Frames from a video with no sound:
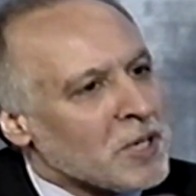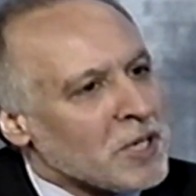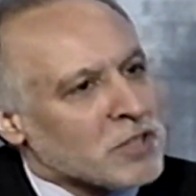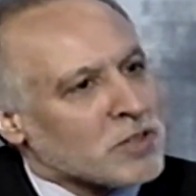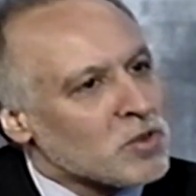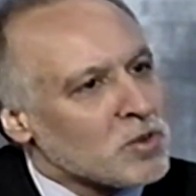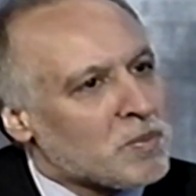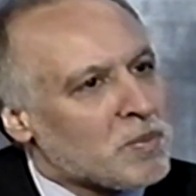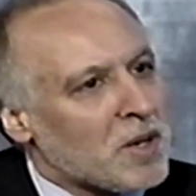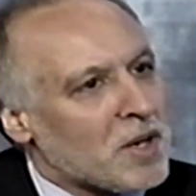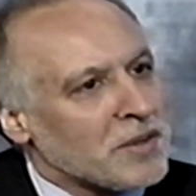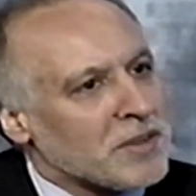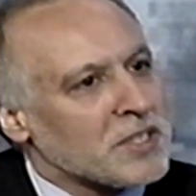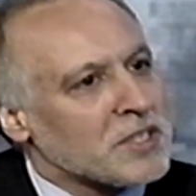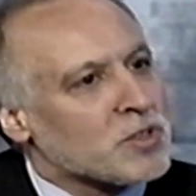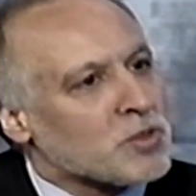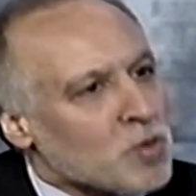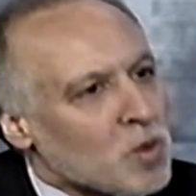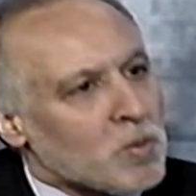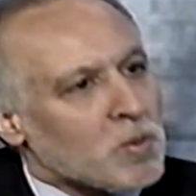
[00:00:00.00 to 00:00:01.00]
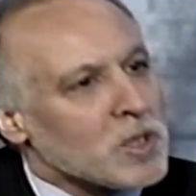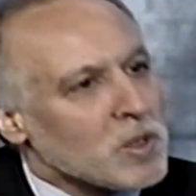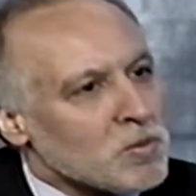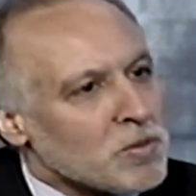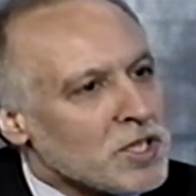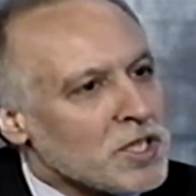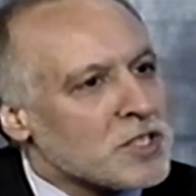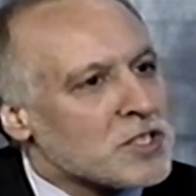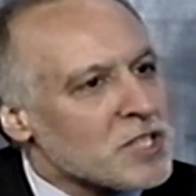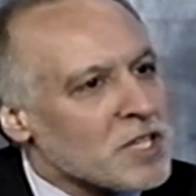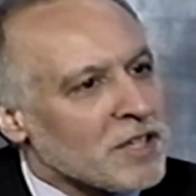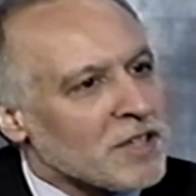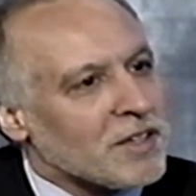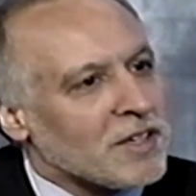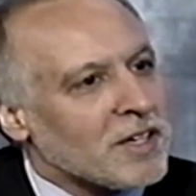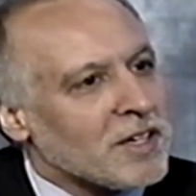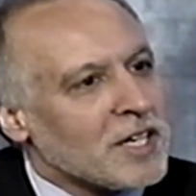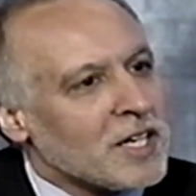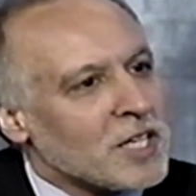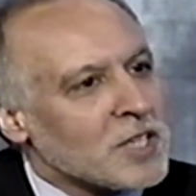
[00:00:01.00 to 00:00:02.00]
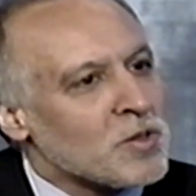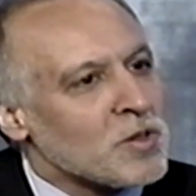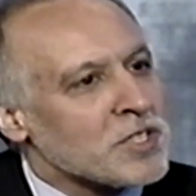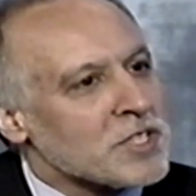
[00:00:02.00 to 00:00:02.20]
political parties squabbling with each other mm.